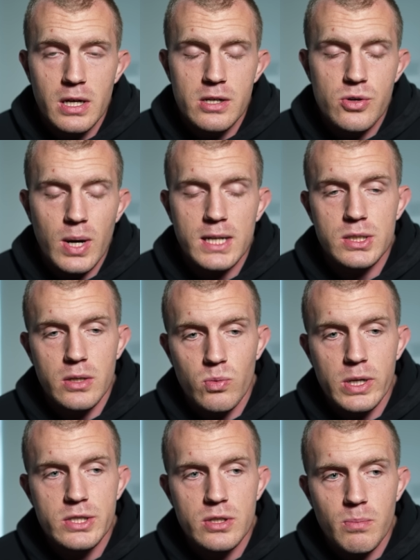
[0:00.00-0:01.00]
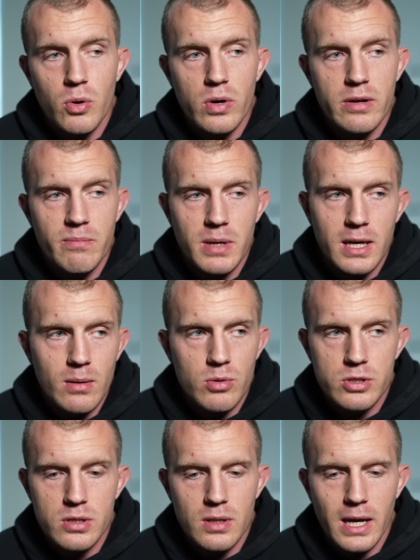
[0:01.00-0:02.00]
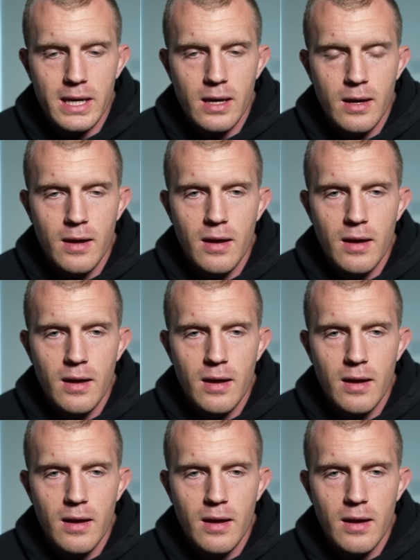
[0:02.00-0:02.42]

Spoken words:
to actually reach the point of being able to like